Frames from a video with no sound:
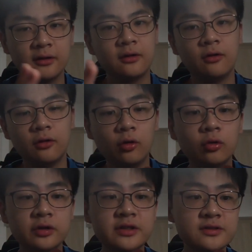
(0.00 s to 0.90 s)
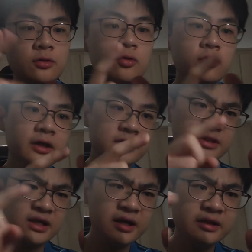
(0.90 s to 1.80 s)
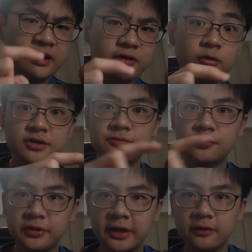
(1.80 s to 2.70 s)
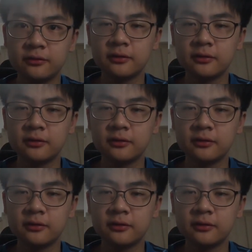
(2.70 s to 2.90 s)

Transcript: or this, oh yeah, there's an IR diode, oh there's a photodiode.